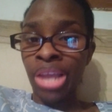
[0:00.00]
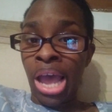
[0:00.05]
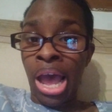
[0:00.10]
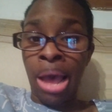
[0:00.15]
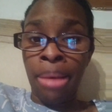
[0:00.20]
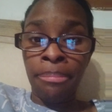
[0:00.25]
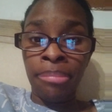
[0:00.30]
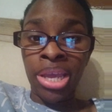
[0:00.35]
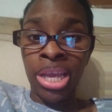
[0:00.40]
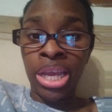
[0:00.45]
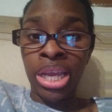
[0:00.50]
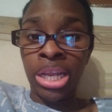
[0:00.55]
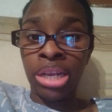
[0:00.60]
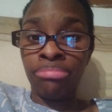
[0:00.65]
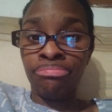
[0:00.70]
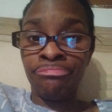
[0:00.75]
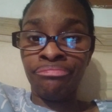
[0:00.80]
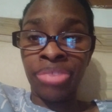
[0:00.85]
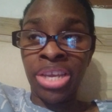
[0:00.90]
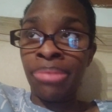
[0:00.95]
I
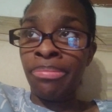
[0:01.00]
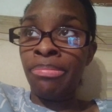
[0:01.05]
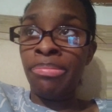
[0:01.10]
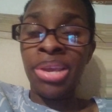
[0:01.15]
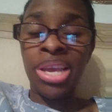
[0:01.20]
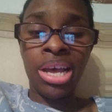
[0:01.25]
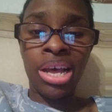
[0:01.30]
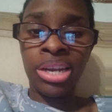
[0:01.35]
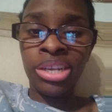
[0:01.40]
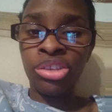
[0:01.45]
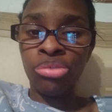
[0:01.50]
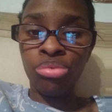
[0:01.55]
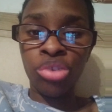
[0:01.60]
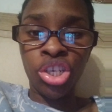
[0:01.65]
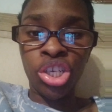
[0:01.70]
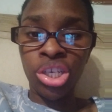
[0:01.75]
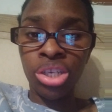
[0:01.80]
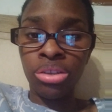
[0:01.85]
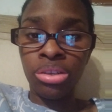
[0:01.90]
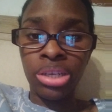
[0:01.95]
mean, and be honest
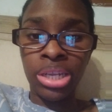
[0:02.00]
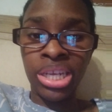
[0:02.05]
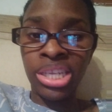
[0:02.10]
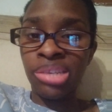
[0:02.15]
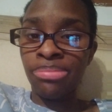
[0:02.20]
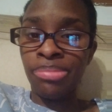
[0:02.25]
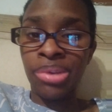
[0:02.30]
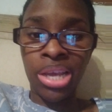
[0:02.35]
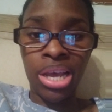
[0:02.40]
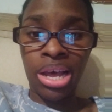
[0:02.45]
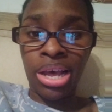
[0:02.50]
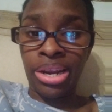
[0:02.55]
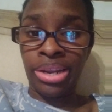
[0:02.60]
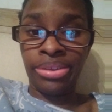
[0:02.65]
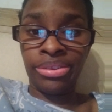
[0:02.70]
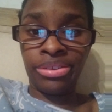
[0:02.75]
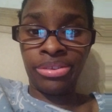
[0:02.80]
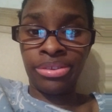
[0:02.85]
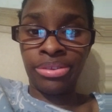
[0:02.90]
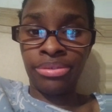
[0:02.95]
with you, let's be
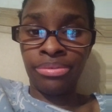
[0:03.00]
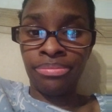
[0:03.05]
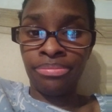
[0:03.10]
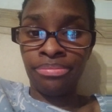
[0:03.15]
honest.